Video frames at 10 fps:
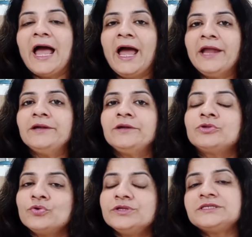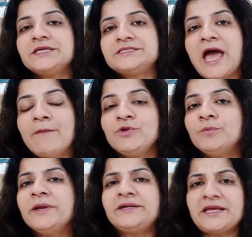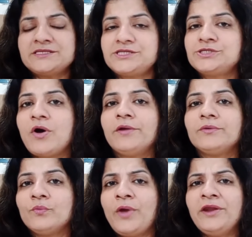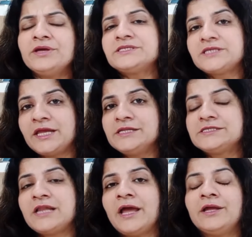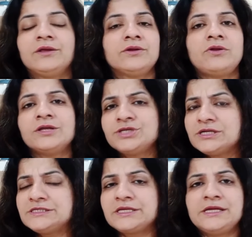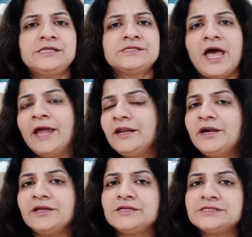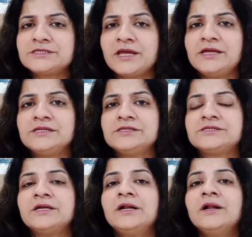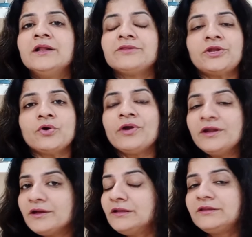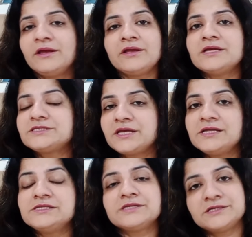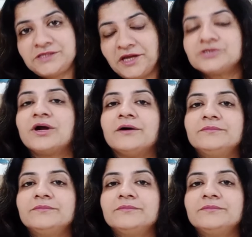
and through this exam, you're being tested on various skills like logical skills, analytical skills, then your critical thinking skills, etc.